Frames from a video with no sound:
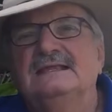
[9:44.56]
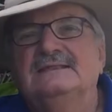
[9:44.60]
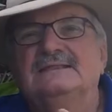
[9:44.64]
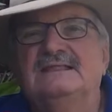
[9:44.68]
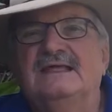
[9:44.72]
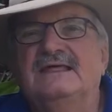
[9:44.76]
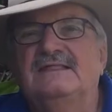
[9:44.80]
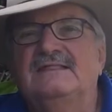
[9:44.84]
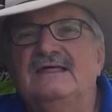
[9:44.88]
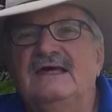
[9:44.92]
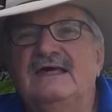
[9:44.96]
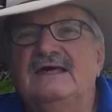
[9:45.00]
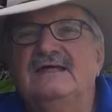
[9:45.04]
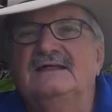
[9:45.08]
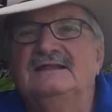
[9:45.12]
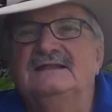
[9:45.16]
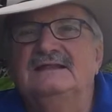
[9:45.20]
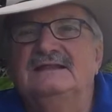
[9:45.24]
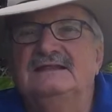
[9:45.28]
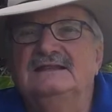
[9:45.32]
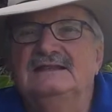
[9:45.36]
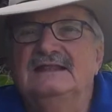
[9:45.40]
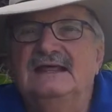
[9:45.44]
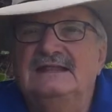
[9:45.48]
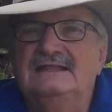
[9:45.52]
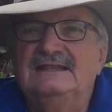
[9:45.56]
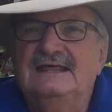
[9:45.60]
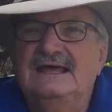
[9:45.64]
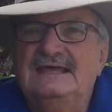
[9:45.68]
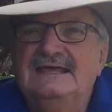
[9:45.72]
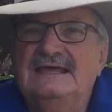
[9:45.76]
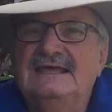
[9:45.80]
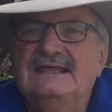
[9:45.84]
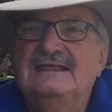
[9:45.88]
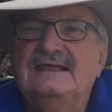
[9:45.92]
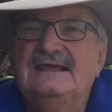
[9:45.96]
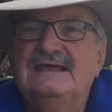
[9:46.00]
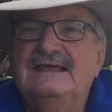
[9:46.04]

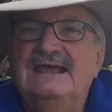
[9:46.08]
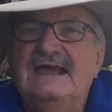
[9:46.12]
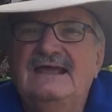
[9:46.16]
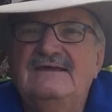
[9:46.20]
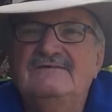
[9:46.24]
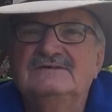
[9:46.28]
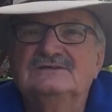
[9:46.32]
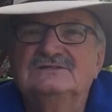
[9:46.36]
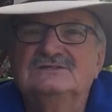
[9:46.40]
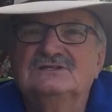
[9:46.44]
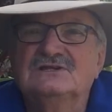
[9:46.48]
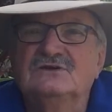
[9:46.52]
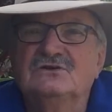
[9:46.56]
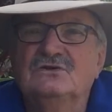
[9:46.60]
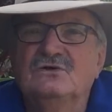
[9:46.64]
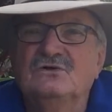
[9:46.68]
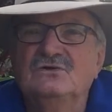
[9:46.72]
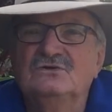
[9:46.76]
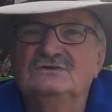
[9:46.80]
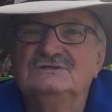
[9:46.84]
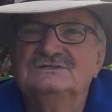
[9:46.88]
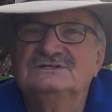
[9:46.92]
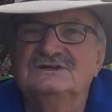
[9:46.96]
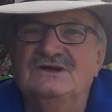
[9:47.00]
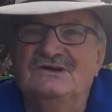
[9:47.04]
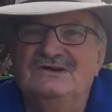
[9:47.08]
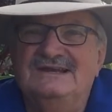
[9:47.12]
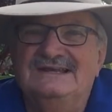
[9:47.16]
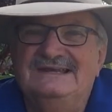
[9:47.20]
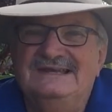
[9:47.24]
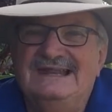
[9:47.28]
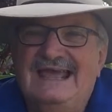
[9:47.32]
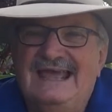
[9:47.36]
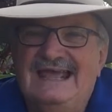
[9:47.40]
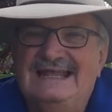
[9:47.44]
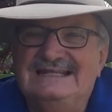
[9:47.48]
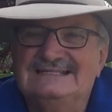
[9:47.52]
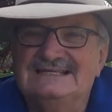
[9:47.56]
they gave us the call
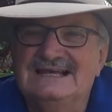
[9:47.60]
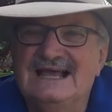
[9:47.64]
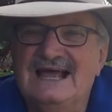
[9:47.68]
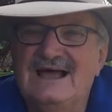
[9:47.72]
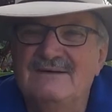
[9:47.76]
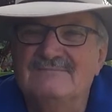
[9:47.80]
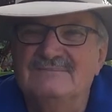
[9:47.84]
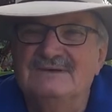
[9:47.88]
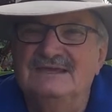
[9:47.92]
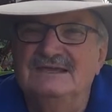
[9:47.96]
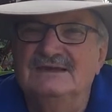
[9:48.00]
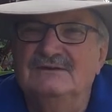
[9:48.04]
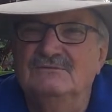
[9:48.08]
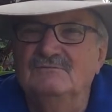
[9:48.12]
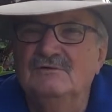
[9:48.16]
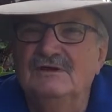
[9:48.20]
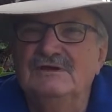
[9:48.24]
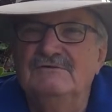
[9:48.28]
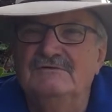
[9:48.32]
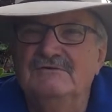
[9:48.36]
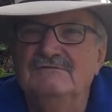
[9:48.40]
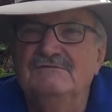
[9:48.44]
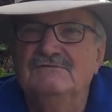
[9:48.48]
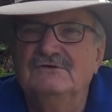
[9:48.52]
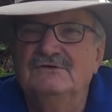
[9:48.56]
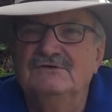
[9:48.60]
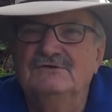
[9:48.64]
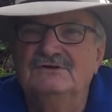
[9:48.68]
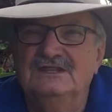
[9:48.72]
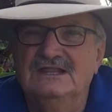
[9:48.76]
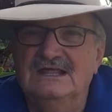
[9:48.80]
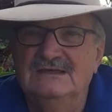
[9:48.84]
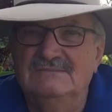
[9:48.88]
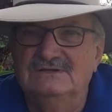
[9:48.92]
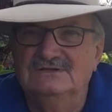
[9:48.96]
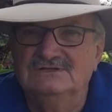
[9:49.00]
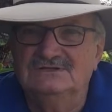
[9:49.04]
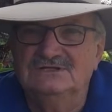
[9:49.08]
sign Dad's Army, and we referred to
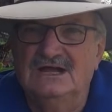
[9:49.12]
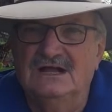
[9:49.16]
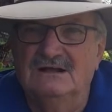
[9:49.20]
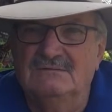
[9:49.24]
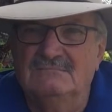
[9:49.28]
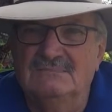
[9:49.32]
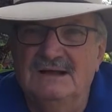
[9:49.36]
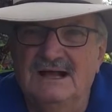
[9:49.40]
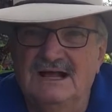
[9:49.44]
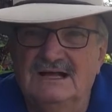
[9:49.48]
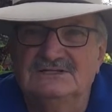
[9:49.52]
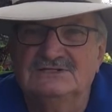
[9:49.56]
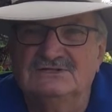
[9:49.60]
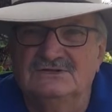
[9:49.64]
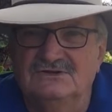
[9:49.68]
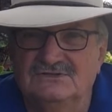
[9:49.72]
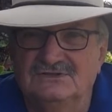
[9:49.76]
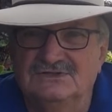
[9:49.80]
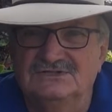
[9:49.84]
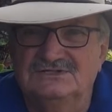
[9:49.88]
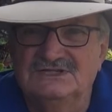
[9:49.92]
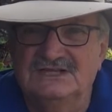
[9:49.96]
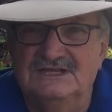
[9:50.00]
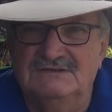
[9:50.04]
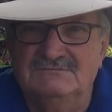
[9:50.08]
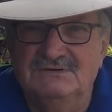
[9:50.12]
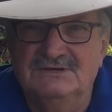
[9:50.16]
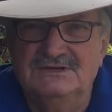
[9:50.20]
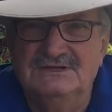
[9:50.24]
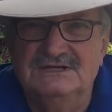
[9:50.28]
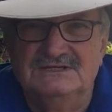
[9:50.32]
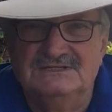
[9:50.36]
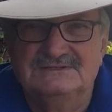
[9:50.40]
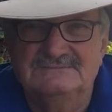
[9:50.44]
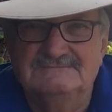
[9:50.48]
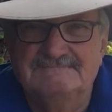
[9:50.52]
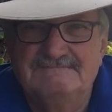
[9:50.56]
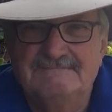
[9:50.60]
them as young bucks on the
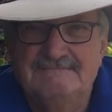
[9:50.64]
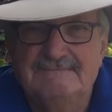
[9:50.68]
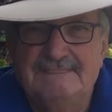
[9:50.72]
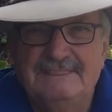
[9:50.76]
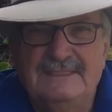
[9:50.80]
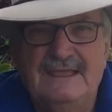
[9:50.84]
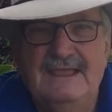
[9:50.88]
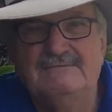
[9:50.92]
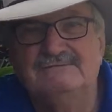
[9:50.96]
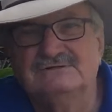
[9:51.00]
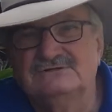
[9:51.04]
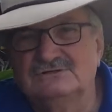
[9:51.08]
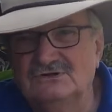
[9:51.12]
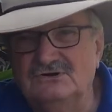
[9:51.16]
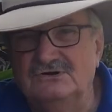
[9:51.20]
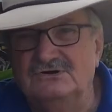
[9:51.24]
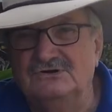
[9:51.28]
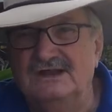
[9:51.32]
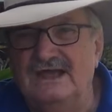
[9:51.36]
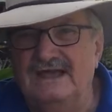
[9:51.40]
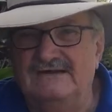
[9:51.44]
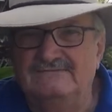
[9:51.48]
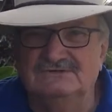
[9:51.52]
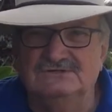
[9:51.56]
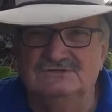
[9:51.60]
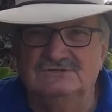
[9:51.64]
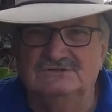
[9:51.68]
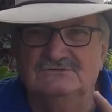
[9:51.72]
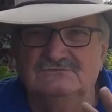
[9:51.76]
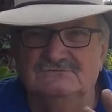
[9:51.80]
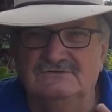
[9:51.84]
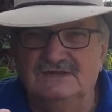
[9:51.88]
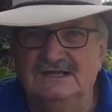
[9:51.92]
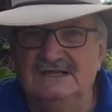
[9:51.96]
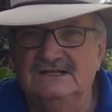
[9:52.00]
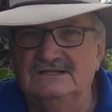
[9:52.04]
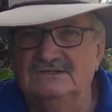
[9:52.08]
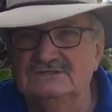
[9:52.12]
CBs. It was good having 2
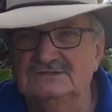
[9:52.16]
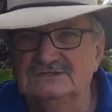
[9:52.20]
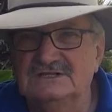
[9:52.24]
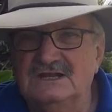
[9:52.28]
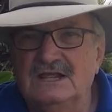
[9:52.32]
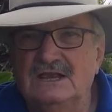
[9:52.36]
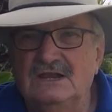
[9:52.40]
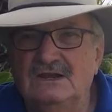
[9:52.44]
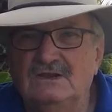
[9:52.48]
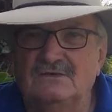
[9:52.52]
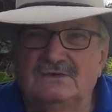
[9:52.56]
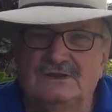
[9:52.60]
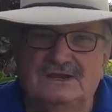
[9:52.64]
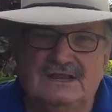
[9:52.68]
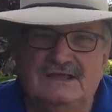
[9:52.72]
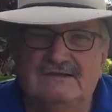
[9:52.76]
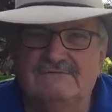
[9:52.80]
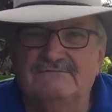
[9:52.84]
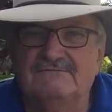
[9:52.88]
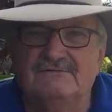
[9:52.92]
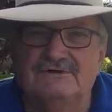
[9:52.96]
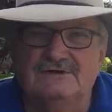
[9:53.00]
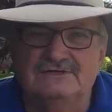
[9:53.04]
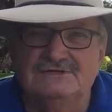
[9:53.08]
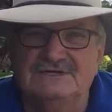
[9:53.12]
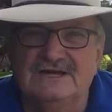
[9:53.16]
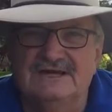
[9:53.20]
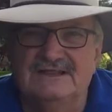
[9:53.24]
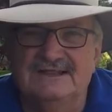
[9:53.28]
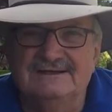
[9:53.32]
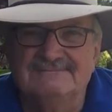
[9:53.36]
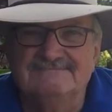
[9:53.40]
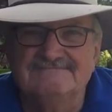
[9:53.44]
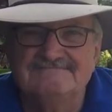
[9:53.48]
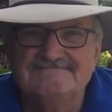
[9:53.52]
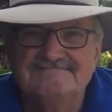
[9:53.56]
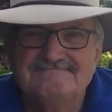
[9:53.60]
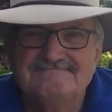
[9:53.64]
vehicles, looking out for each other.